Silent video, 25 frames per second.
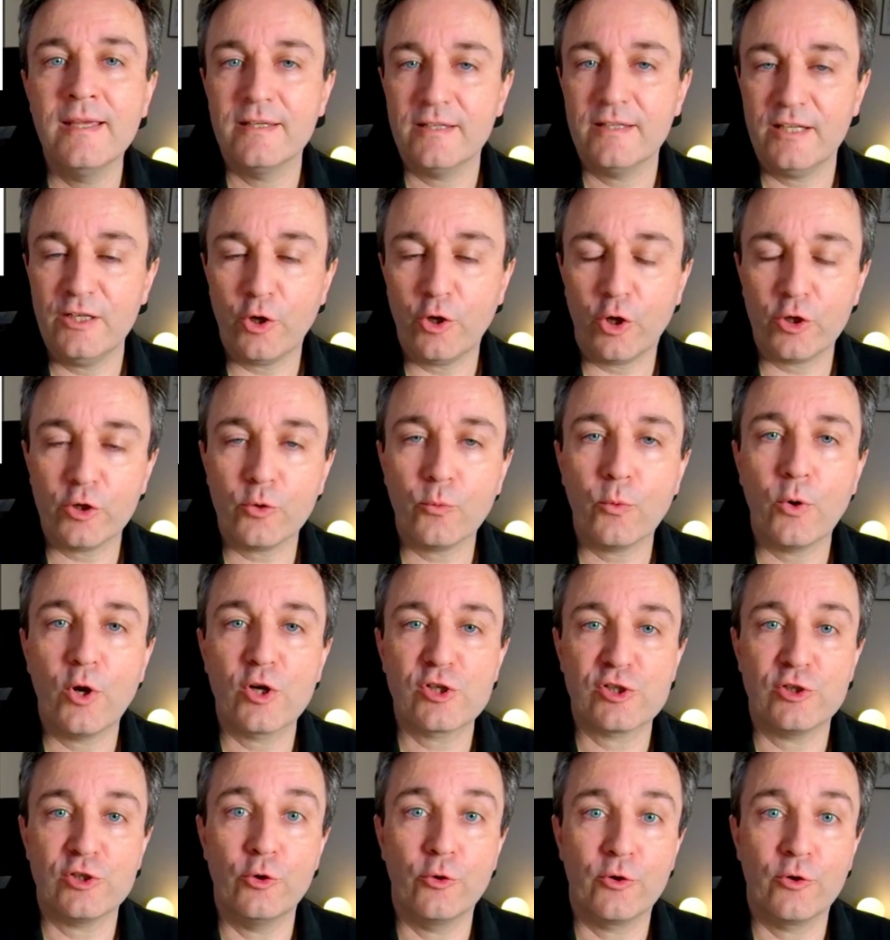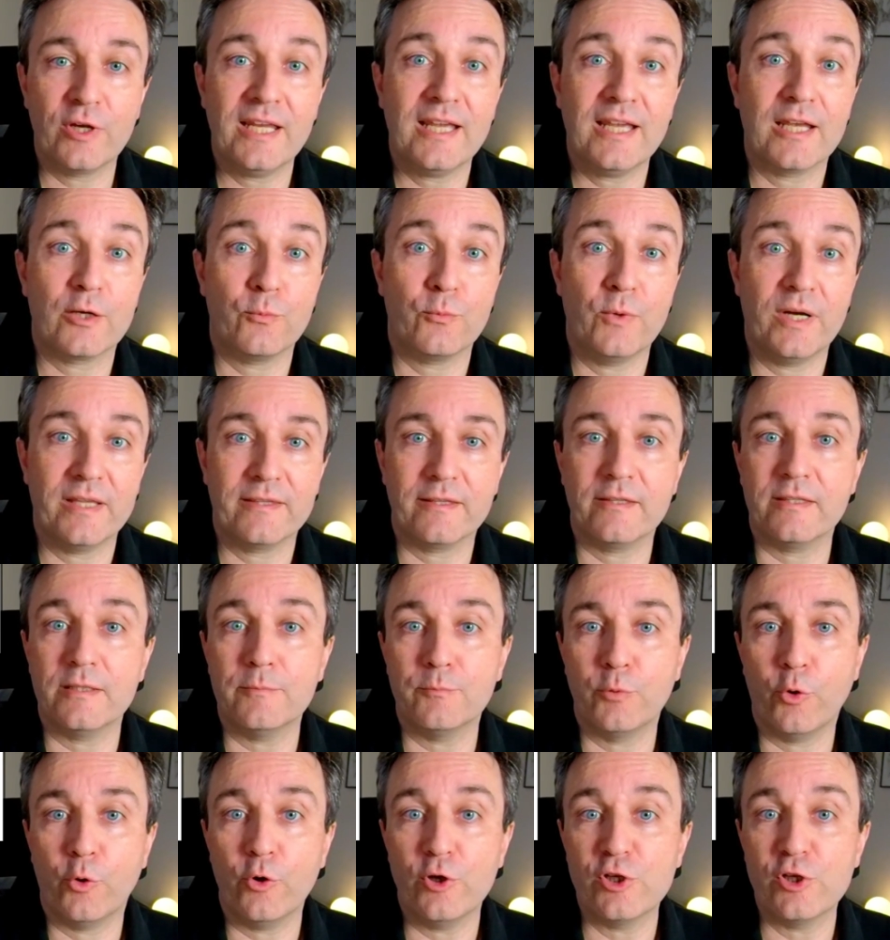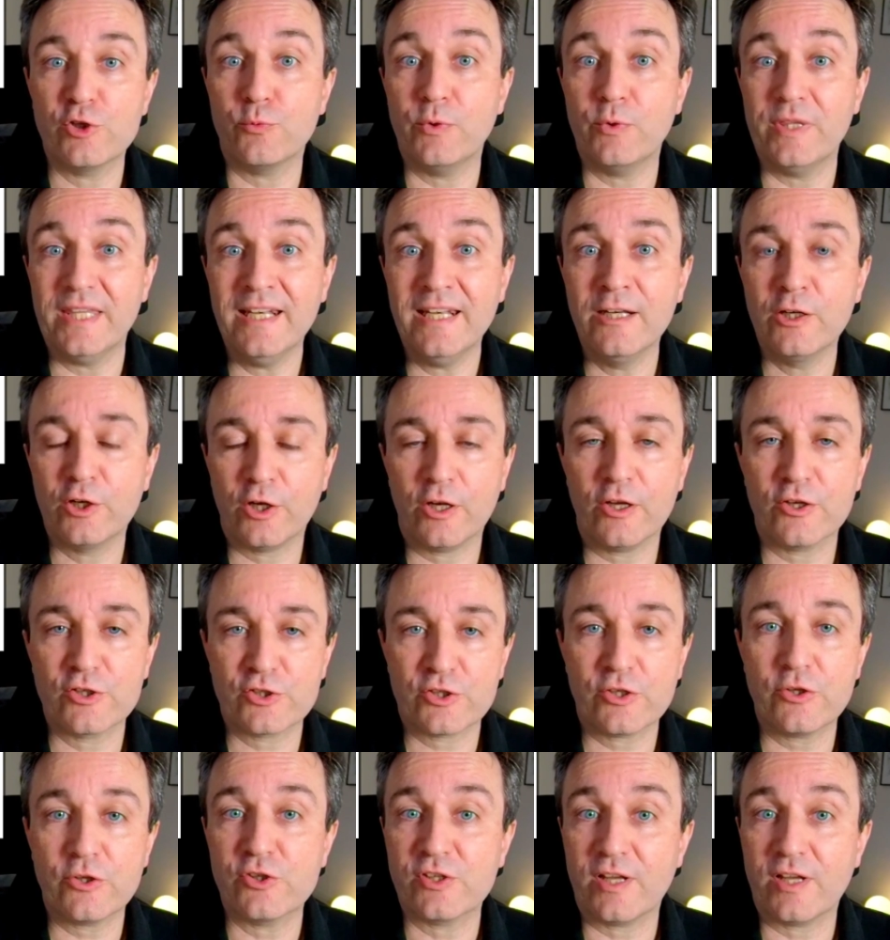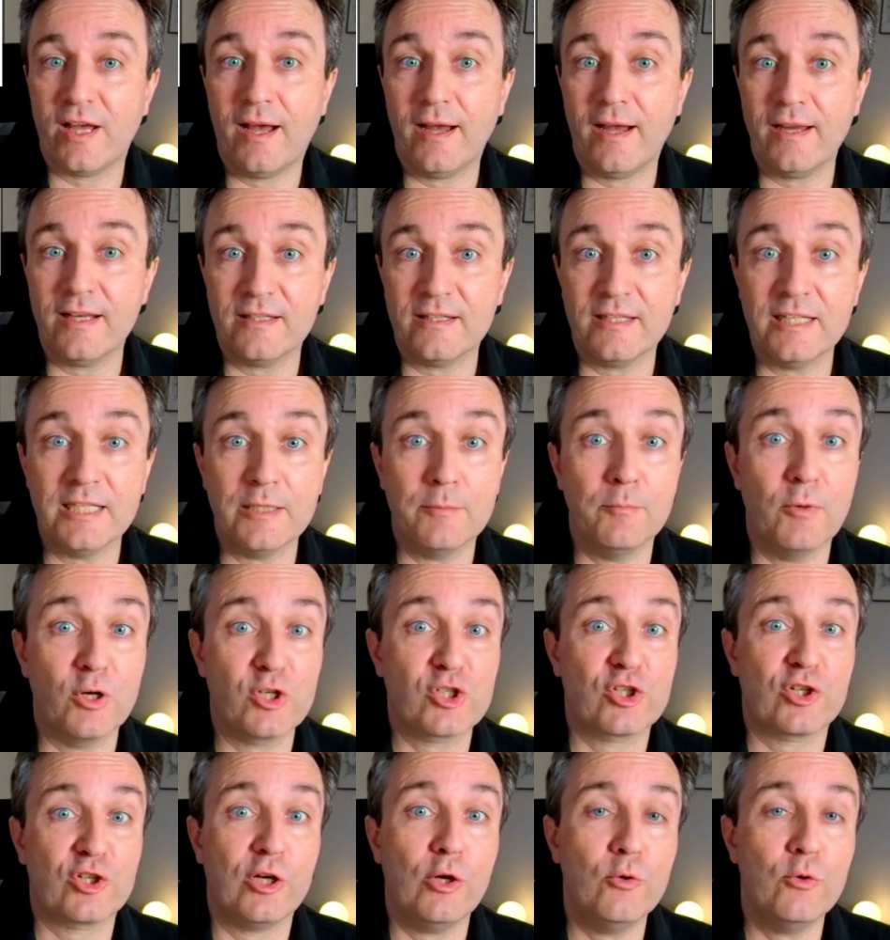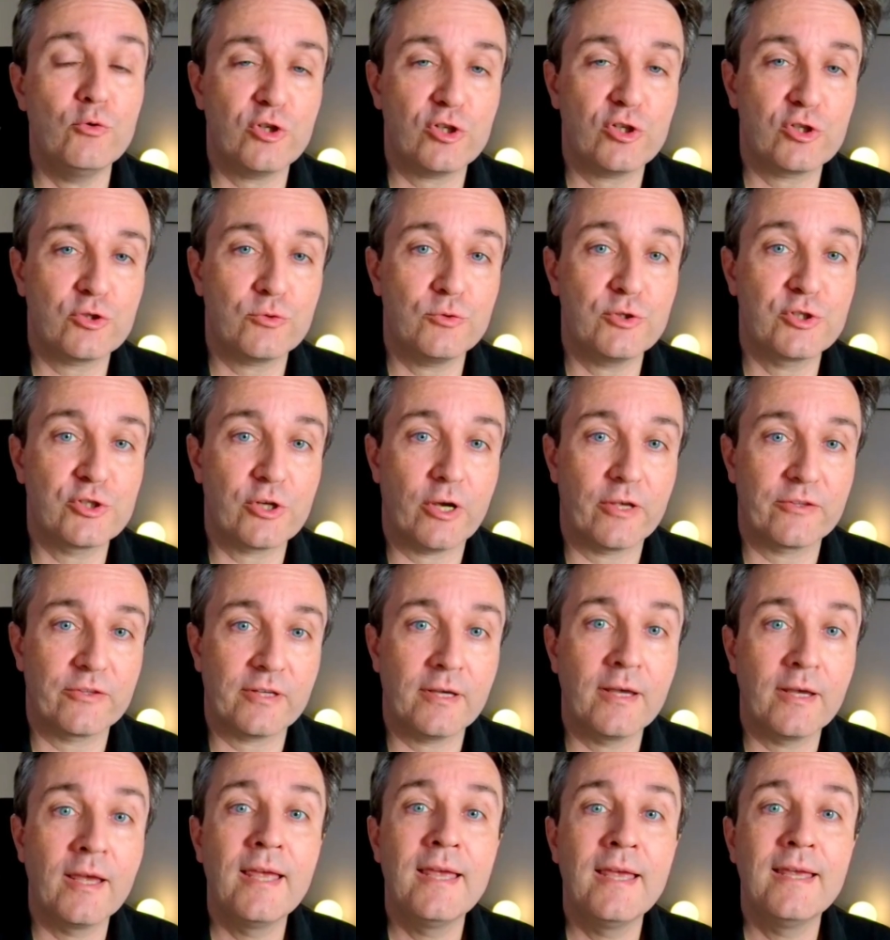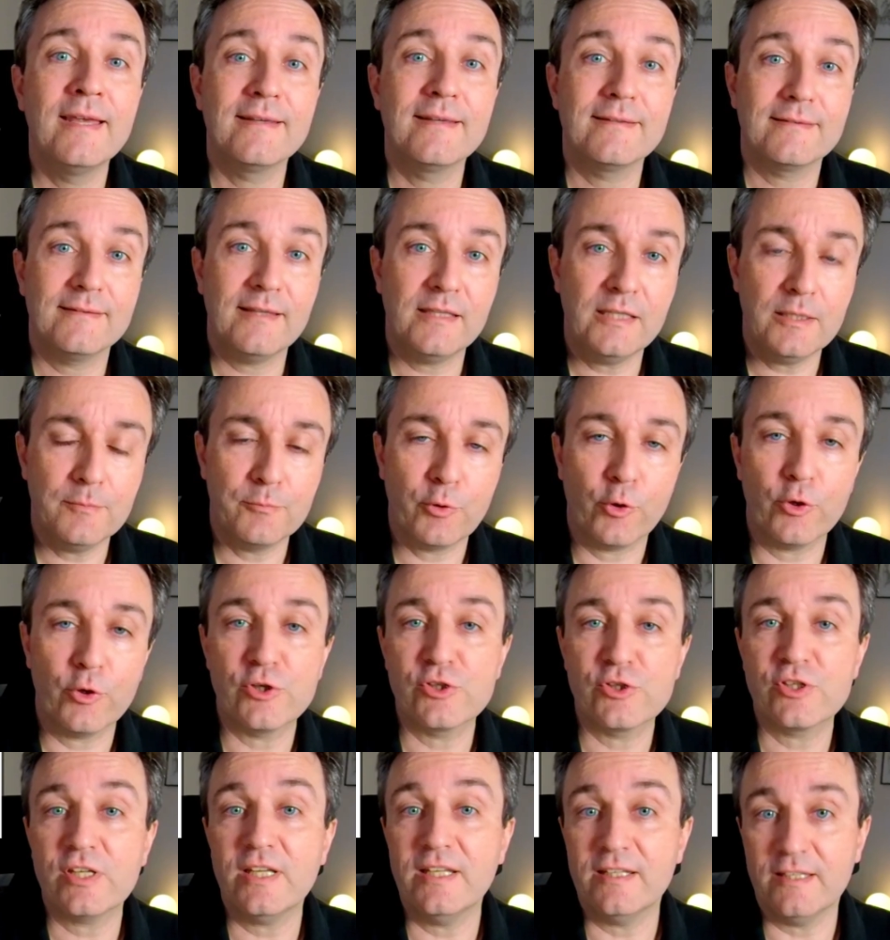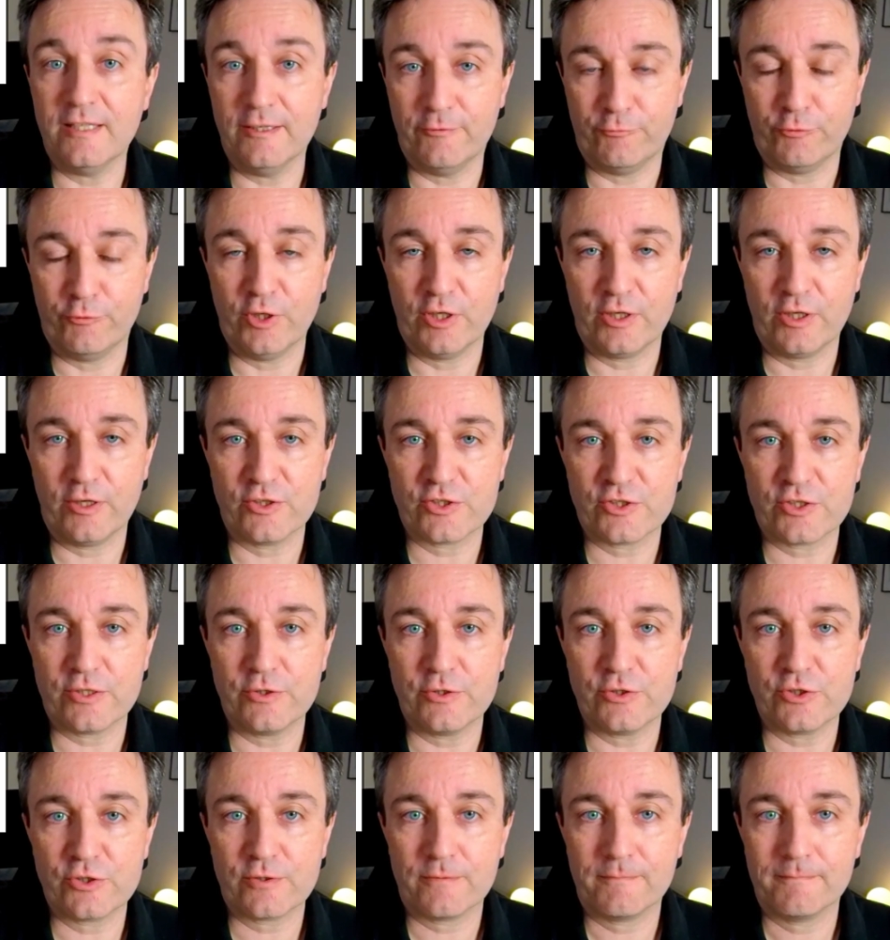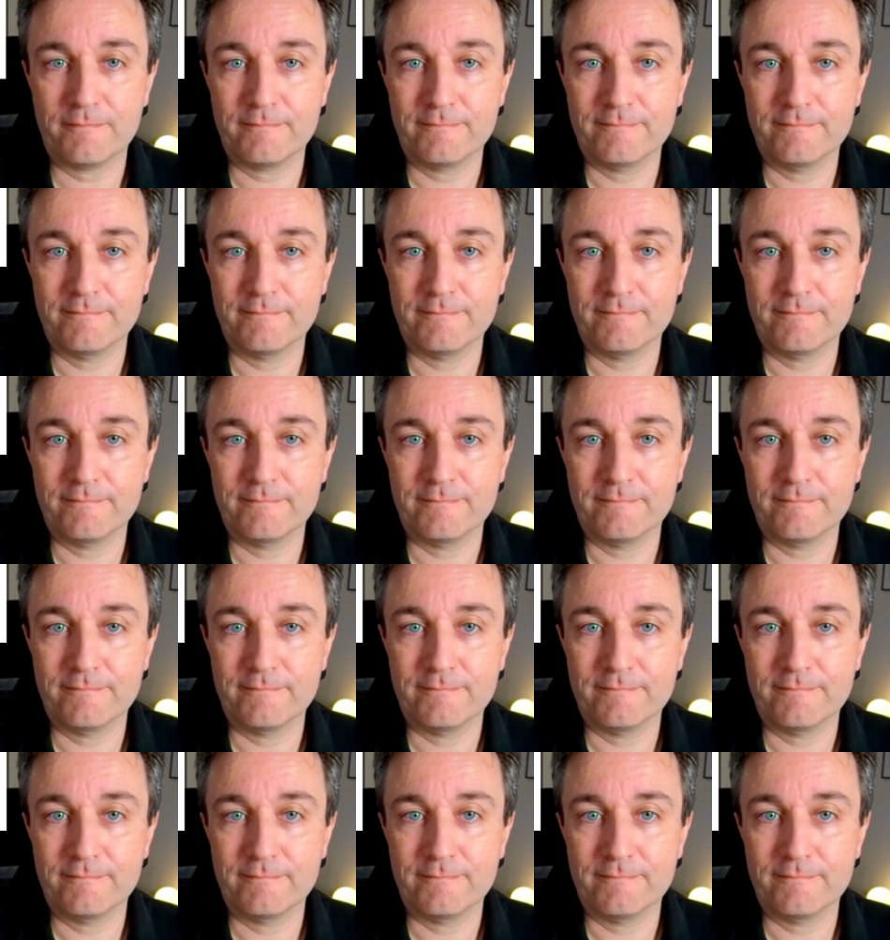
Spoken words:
In other words, looking at whether the points within clusters are indeed much closer to each other than the points in different clusters.